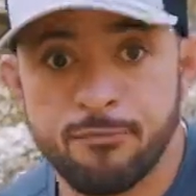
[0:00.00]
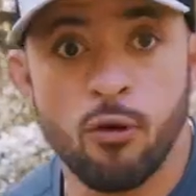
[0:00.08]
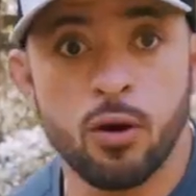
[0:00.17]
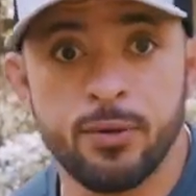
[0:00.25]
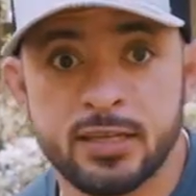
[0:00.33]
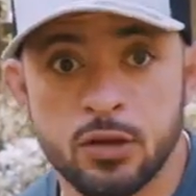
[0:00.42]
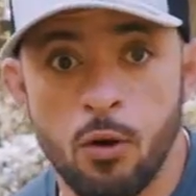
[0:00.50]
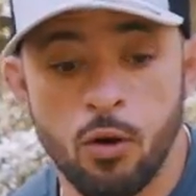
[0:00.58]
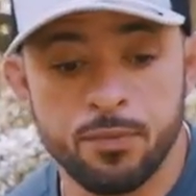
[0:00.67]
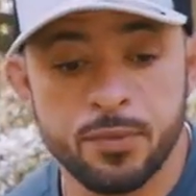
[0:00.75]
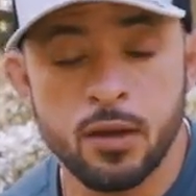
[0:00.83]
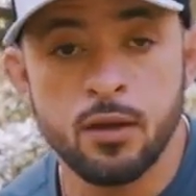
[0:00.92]
4 weeks
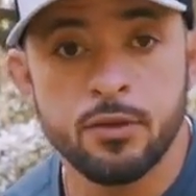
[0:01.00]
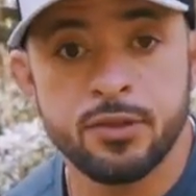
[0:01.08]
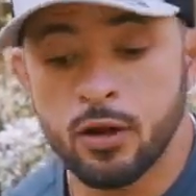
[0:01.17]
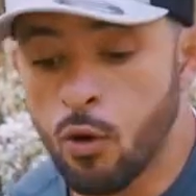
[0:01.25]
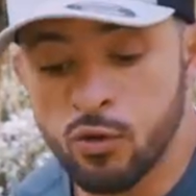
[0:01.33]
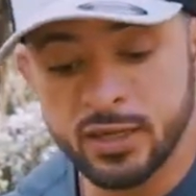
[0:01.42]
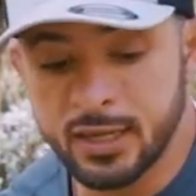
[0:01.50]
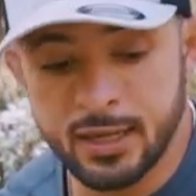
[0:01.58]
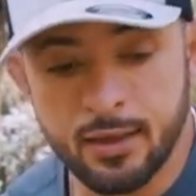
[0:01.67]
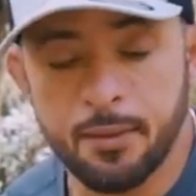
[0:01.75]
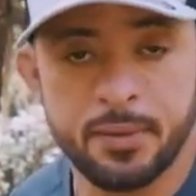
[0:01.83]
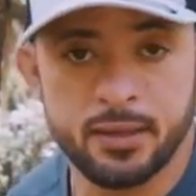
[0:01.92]
old, they're only
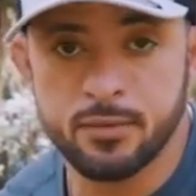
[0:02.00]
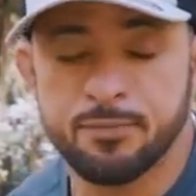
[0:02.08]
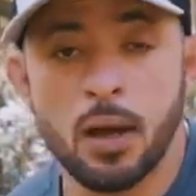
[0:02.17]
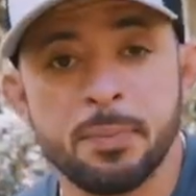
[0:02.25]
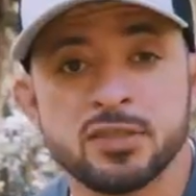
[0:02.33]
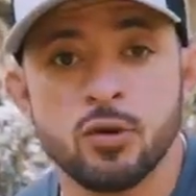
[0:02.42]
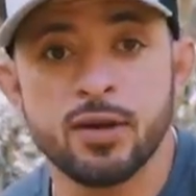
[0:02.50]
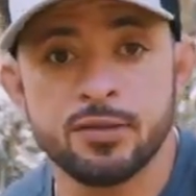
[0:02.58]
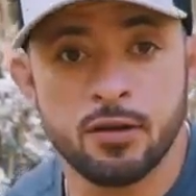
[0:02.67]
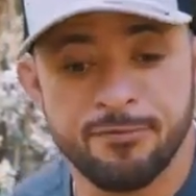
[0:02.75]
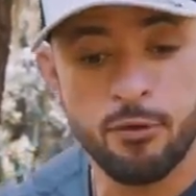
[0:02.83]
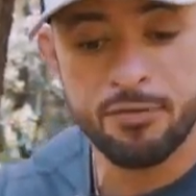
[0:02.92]
gonna, I mean, puppies don't
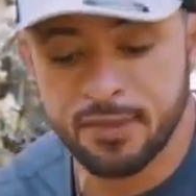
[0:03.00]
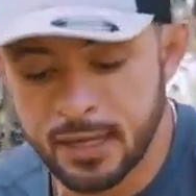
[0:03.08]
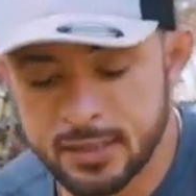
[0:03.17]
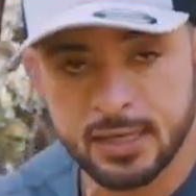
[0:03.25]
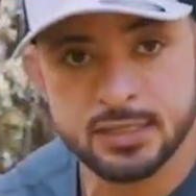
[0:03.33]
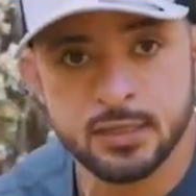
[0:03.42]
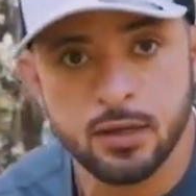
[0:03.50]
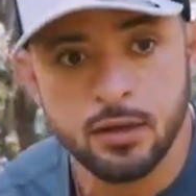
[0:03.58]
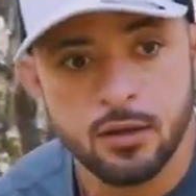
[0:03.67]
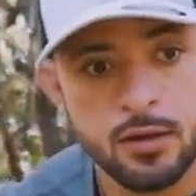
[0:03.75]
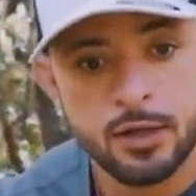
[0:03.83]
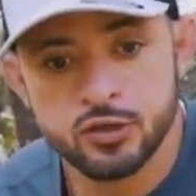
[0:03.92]
get their full thickness
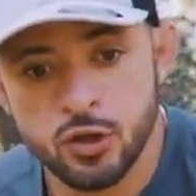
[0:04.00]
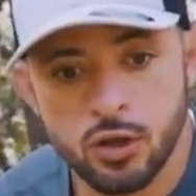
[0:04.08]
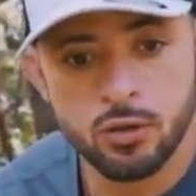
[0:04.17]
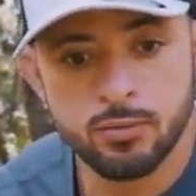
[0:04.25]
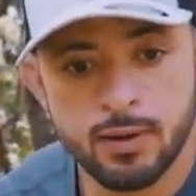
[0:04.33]
until